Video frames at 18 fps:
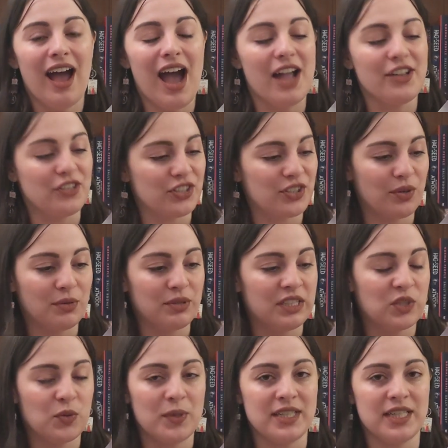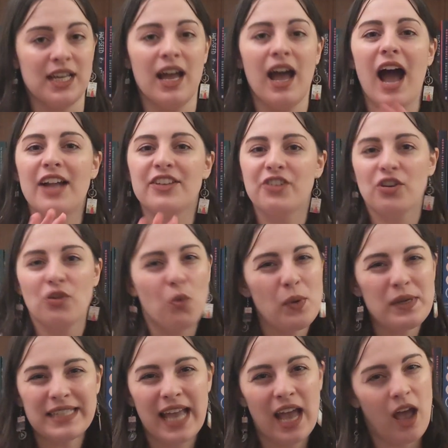I just thought it was exquisite. I don't
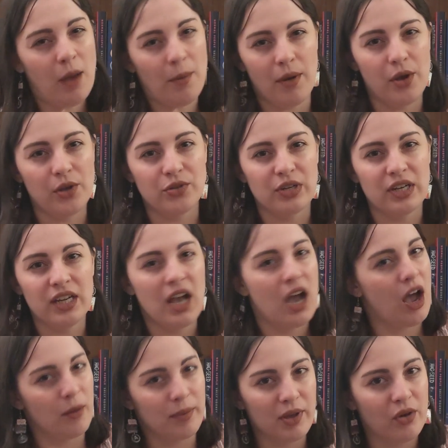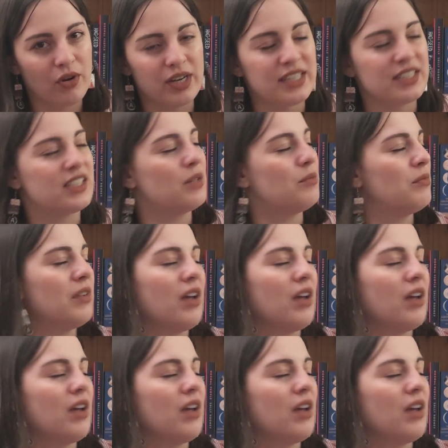always get her poetry, I'll be honest.